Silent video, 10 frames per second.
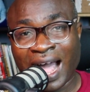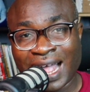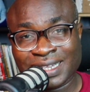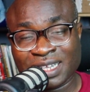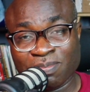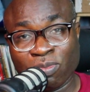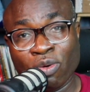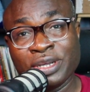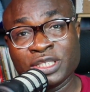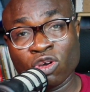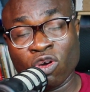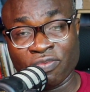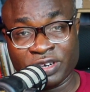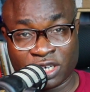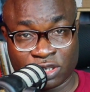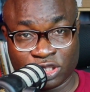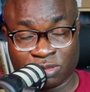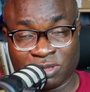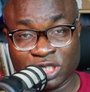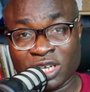at the point of
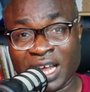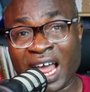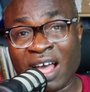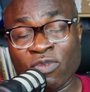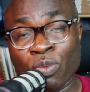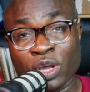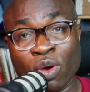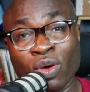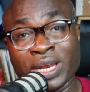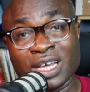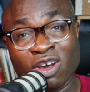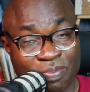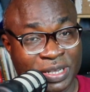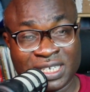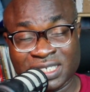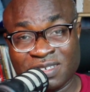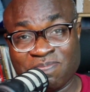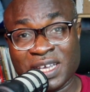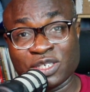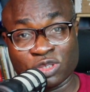recruitment, you can have what we call a
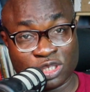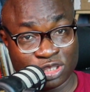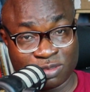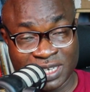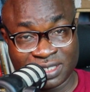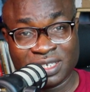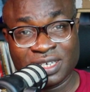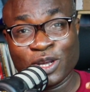competency-based recruitment,